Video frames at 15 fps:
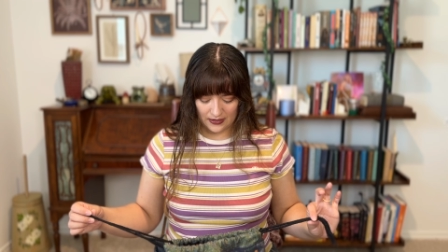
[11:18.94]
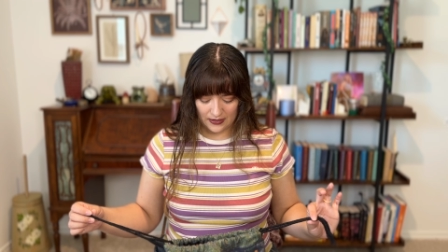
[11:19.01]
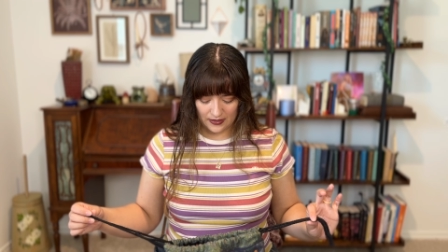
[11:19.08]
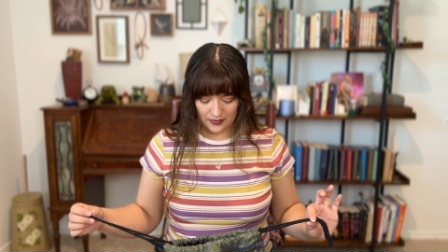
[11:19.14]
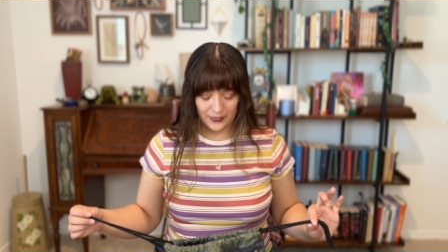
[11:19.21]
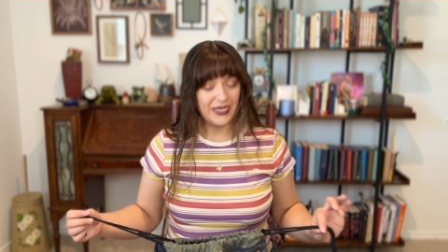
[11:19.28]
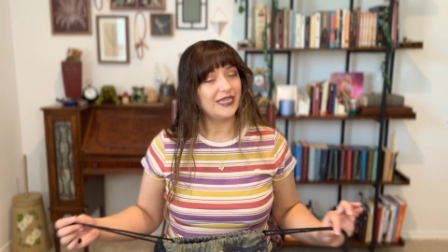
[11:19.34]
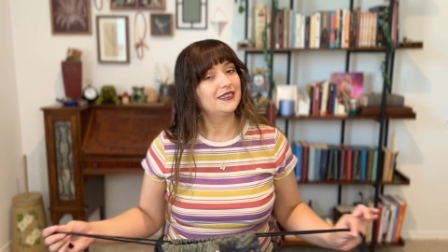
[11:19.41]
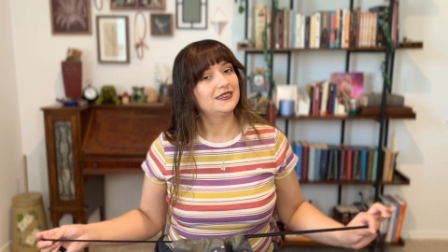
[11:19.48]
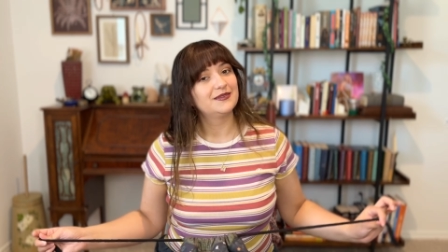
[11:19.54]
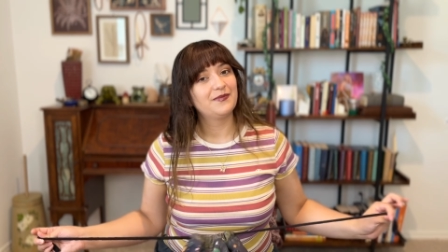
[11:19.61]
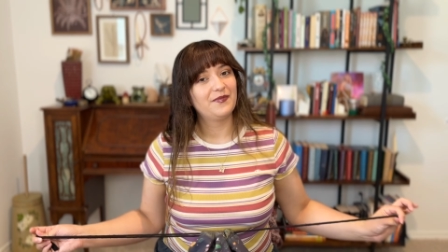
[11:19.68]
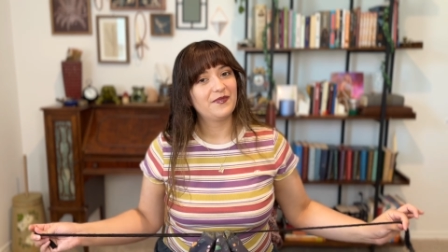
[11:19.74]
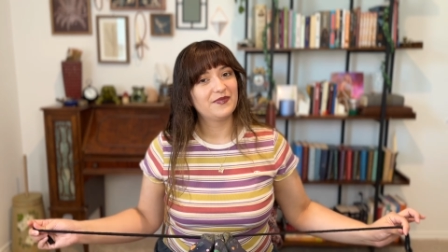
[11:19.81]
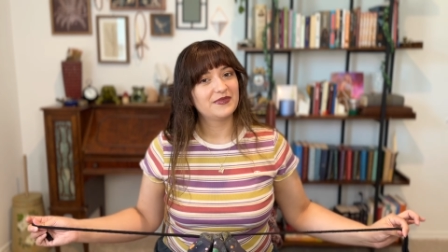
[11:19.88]
But yes,
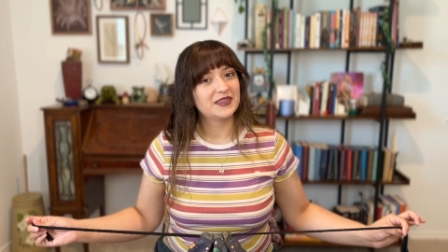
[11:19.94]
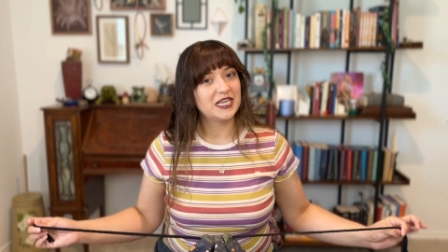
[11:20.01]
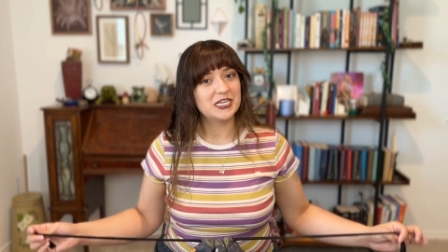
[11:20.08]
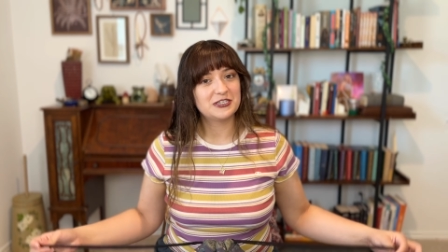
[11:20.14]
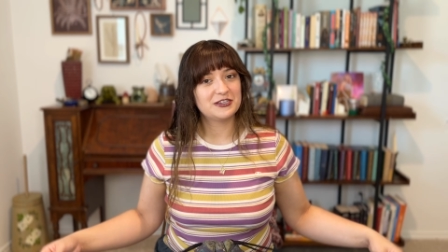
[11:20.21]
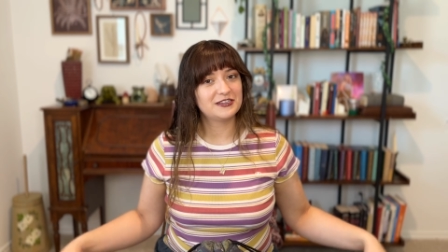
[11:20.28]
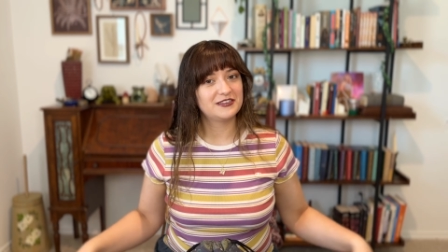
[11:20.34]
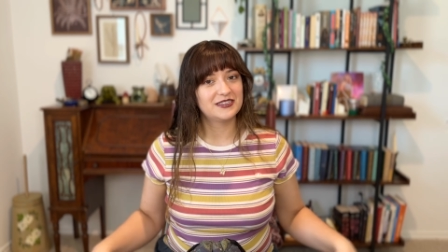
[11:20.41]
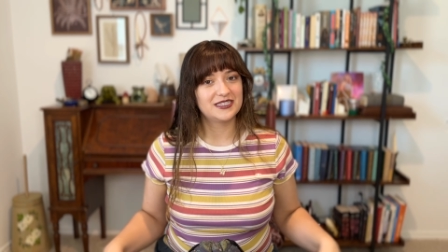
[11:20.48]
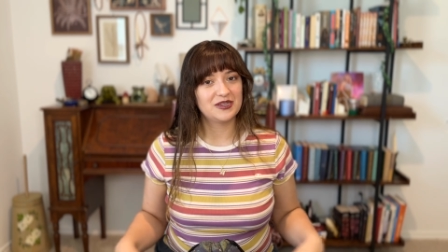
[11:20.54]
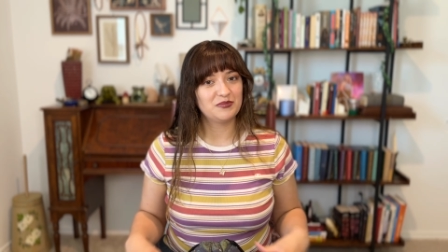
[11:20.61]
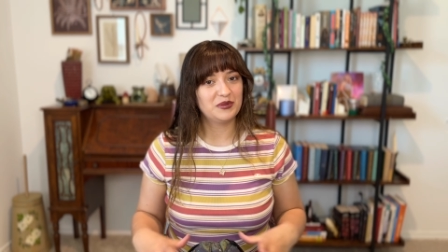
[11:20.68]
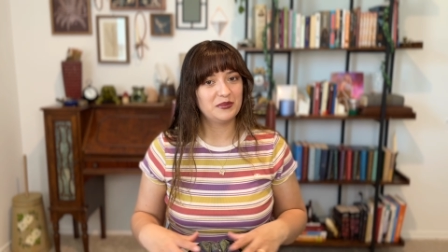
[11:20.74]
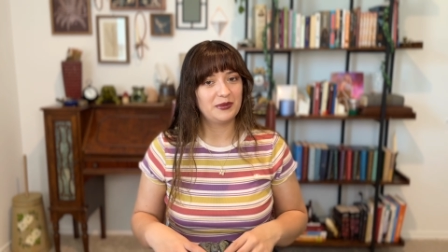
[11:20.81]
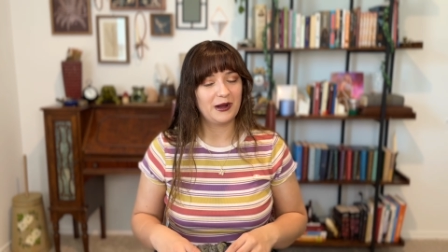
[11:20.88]
that's just a
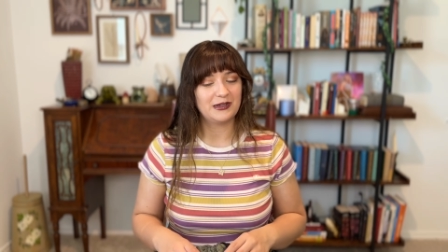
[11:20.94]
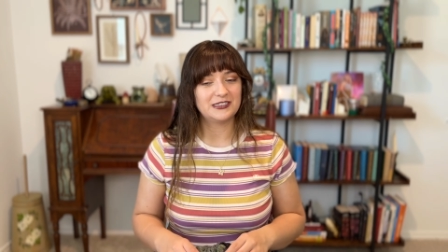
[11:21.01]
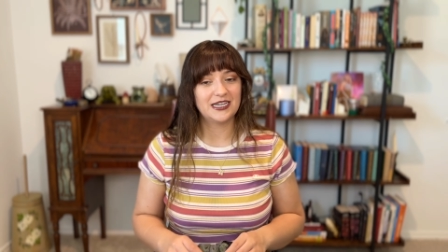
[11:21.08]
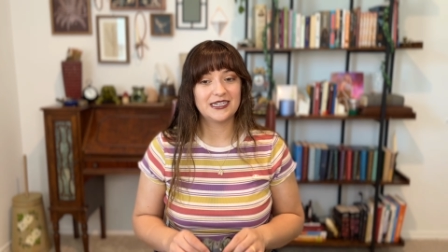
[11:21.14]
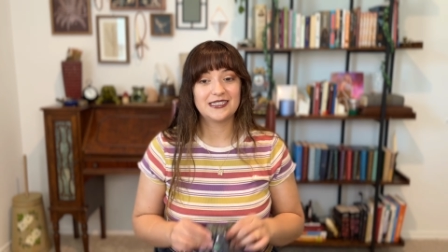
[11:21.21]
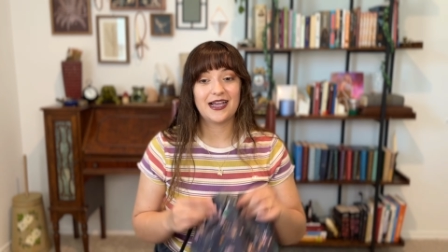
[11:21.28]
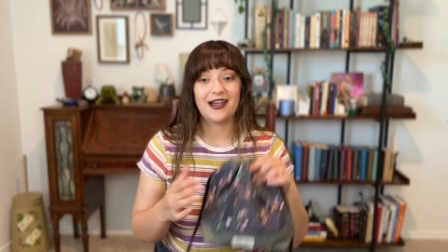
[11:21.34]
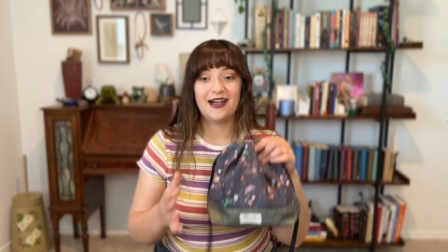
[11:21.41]
simple project.